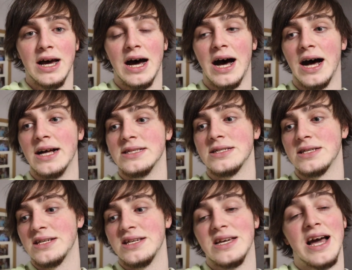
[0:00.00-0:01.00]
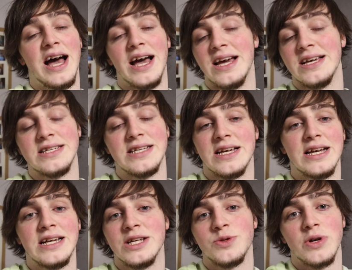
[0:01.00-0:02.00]
And, yeah,
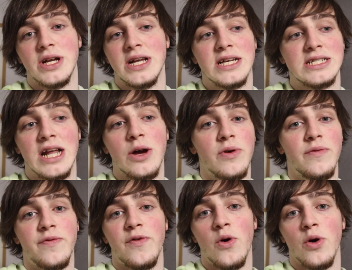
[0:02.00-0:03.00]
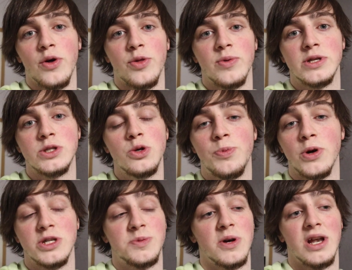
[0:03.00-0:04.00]
it is what it is now. We're in fourth. We're 2
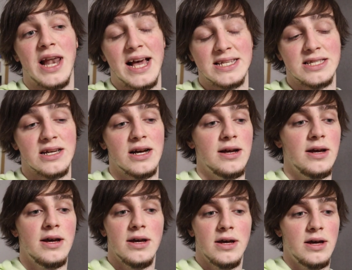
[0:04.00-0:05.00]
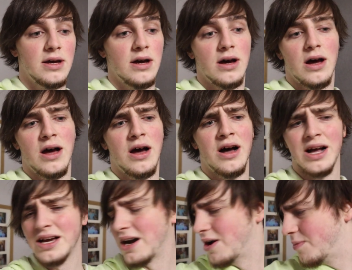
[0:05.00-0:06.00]
points behind Leicester.
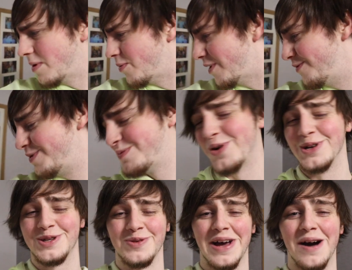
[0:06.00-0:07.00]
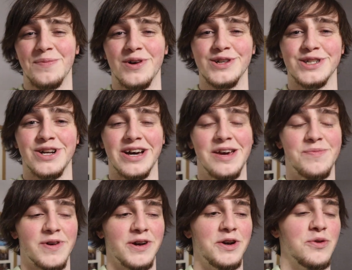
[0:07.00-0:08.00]
I can't remember how many points we are behind United.
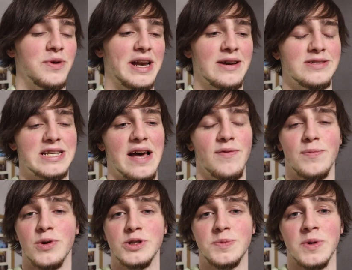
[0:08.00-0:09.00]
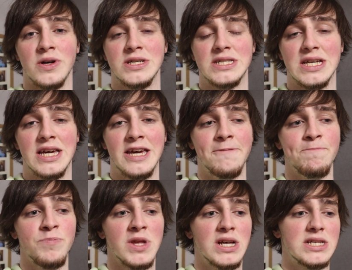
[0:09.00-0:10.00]
But I know we're now 7 points behind City.
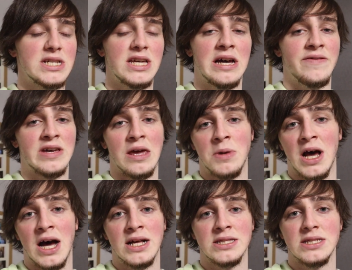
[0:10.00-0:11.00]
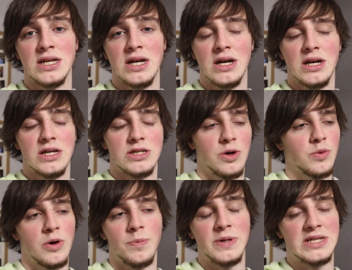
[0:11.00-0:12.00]
City have a game in hand. So
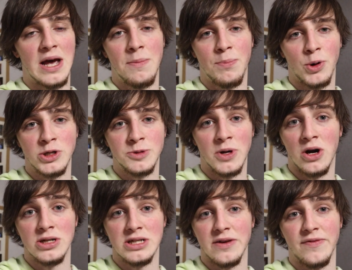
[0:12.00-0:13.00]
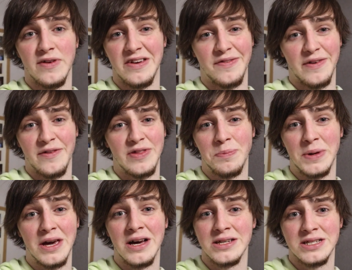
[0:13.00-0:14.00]
we'll be 10 points behind if they
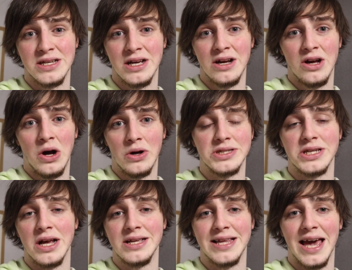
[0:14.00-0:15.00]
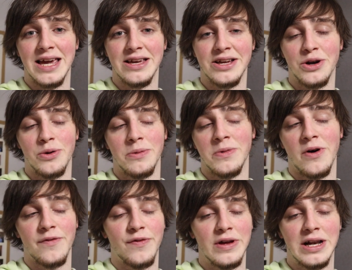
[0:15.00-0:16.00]
beat us on Sunday. You know, I'm
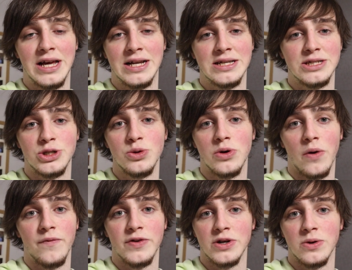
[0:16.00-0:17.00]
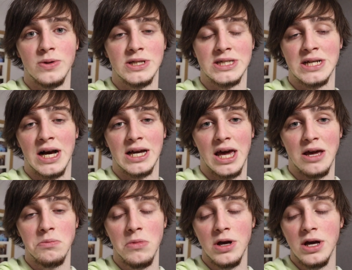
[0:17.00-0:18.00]
not feeling too confident going into that
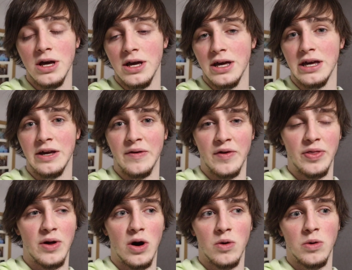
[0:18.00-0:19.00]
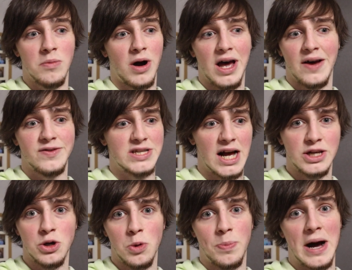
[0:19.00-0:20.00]
game. Even though we might have
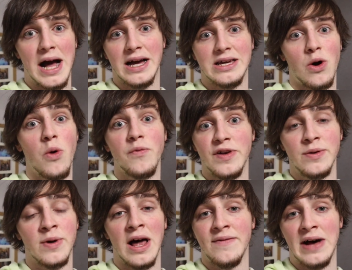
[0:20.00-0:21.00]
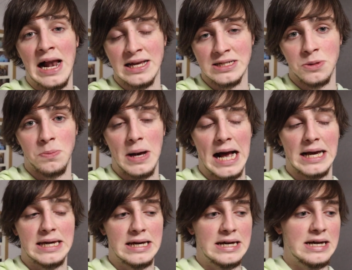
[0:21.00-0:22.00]
Sadio back. Hopefully we'll have Alisson
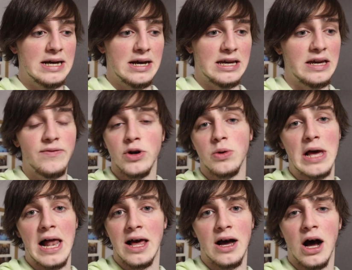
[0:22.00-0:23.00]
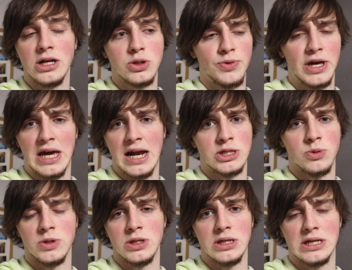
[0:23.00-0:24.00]
back. Even though I don't think
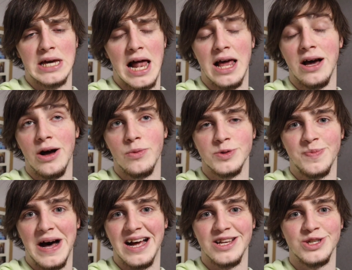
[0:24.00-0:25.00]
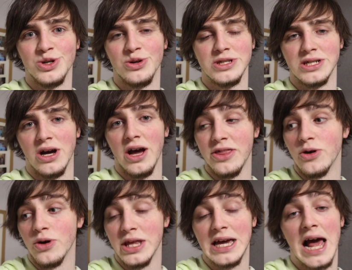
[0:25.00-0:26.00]
Kelleher was bad at all tonight. I
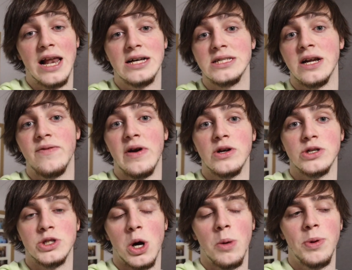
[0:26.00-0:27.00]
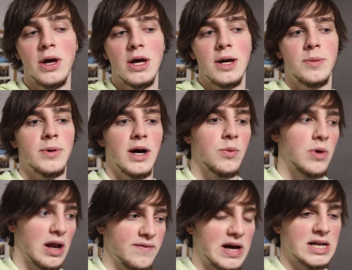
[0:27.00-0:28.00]
thought the Kelleher did a very good job. But
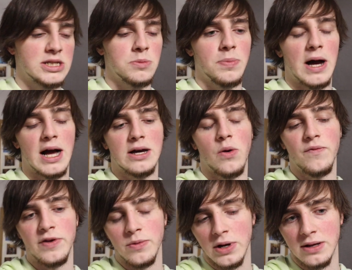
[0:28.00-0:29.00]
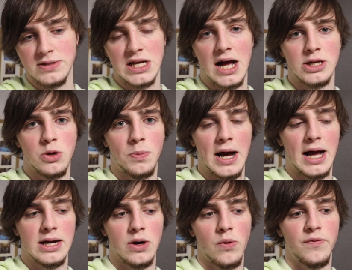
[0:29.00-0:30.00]
we'll have Alisson back. Hopefully we'll have Sadio
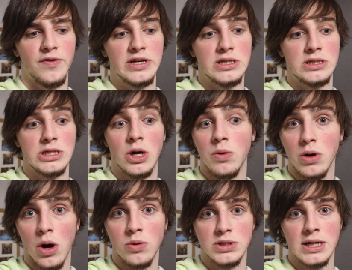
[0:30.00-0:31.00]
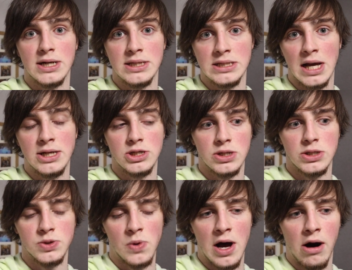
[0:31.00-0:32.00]
back. Hopefully Diogo's in contention
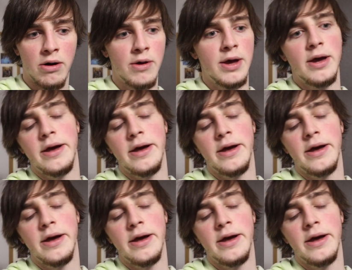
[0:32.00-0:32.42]
as well.